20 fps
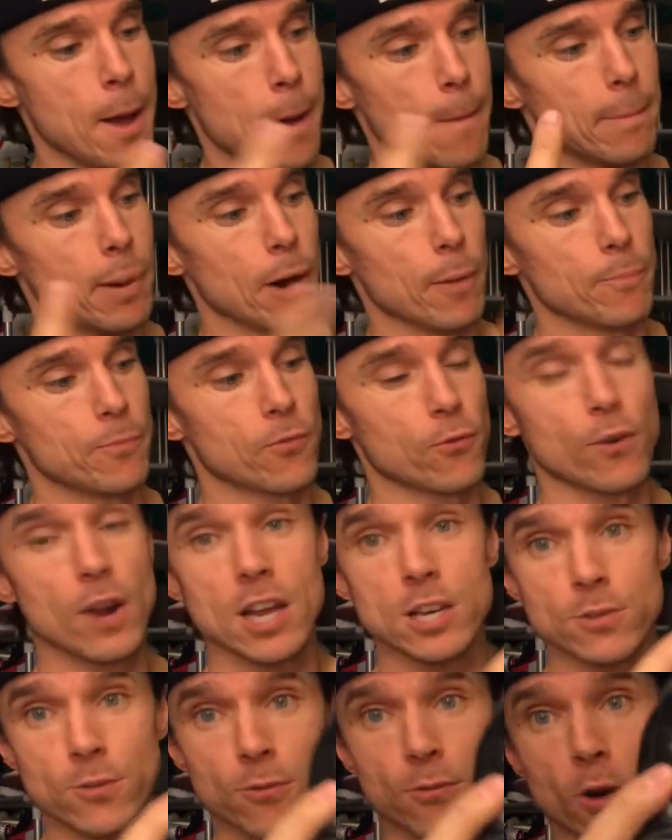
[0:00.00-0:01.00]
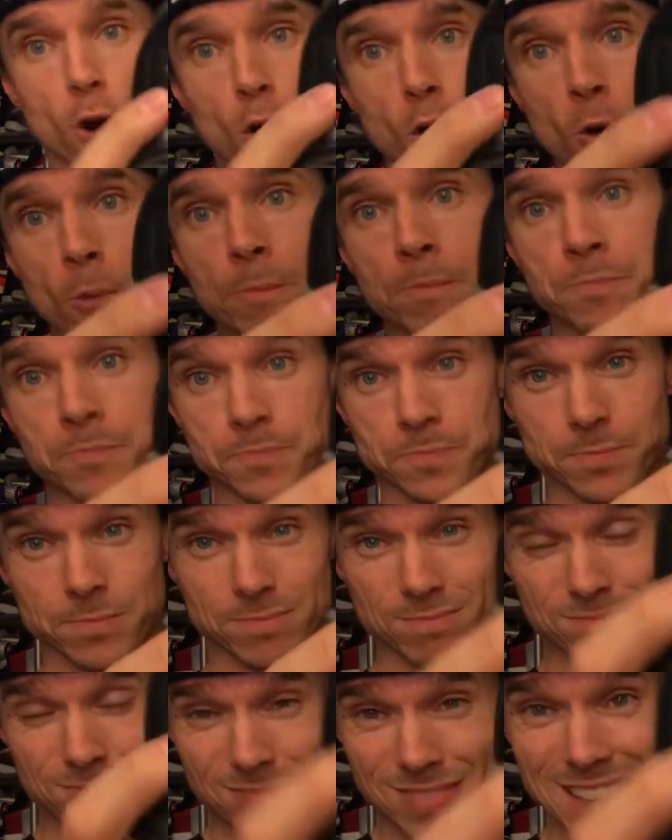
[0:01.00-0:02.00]
But Fresh Foam
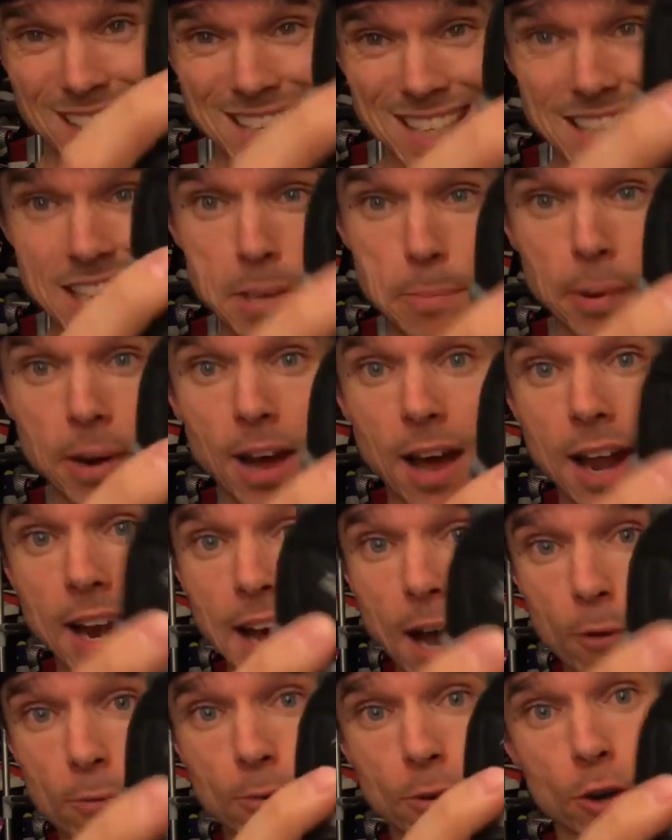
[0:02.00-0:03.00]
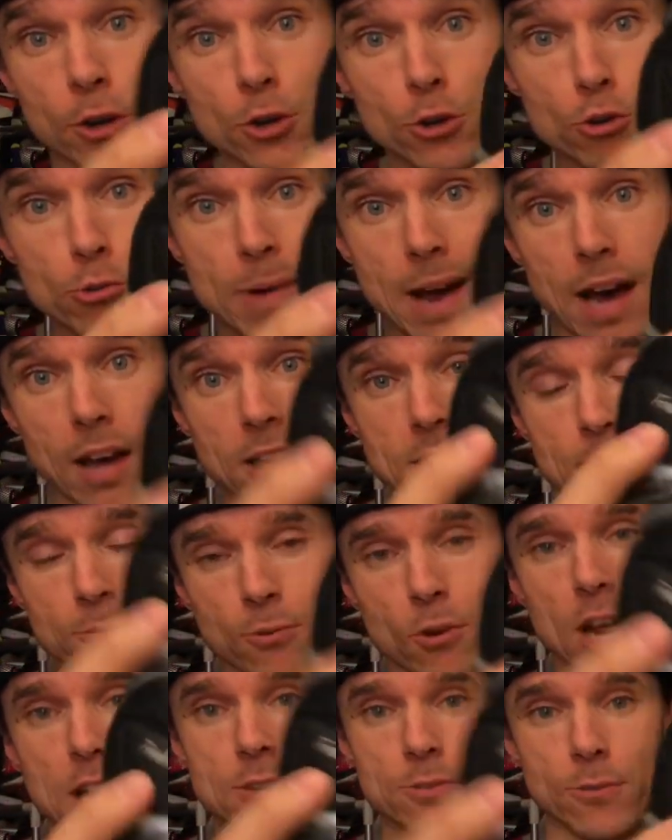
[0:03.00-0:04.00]
Keep an eye out for New Balance
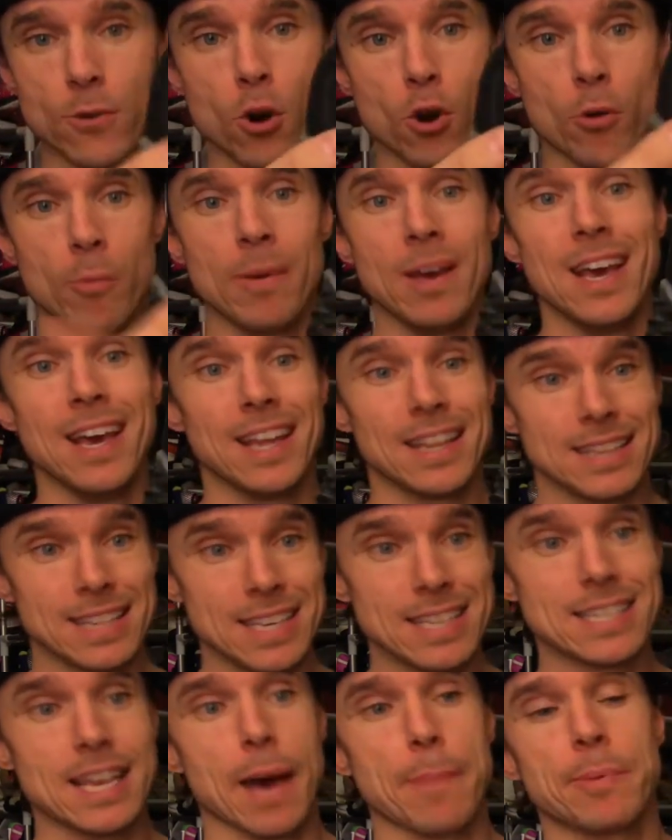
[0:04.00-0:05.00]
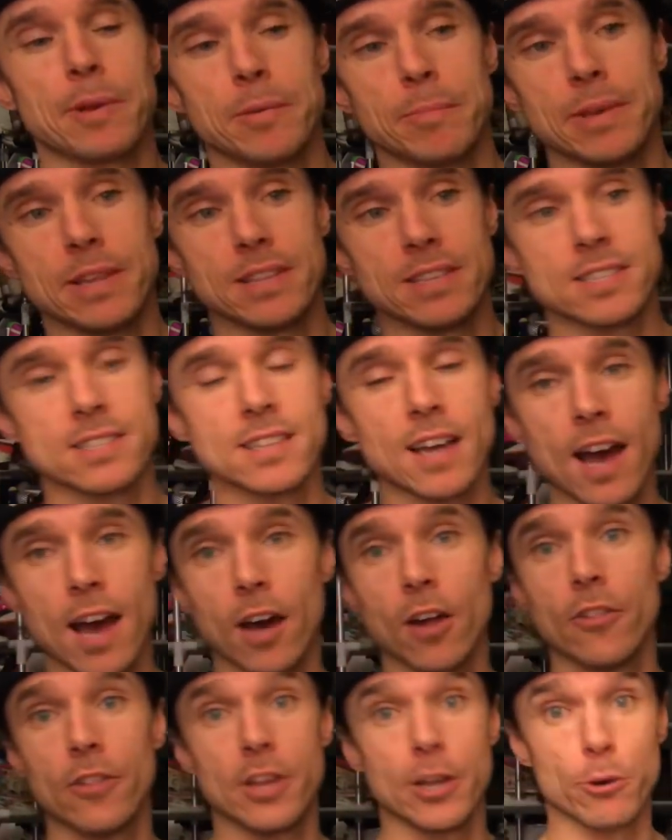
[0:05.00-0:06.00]
Fresh Foam. These happen to be the
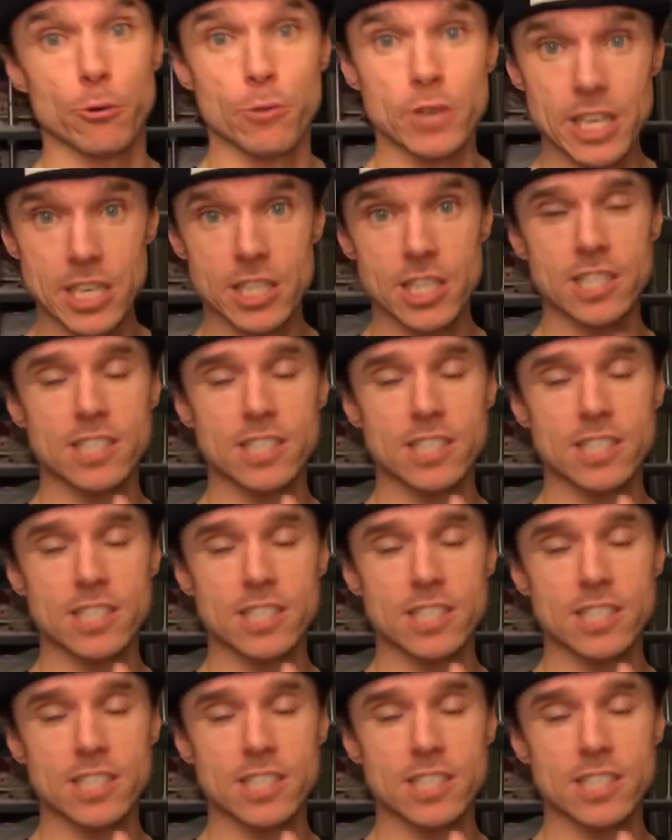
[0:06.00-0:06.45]
style, the Arishi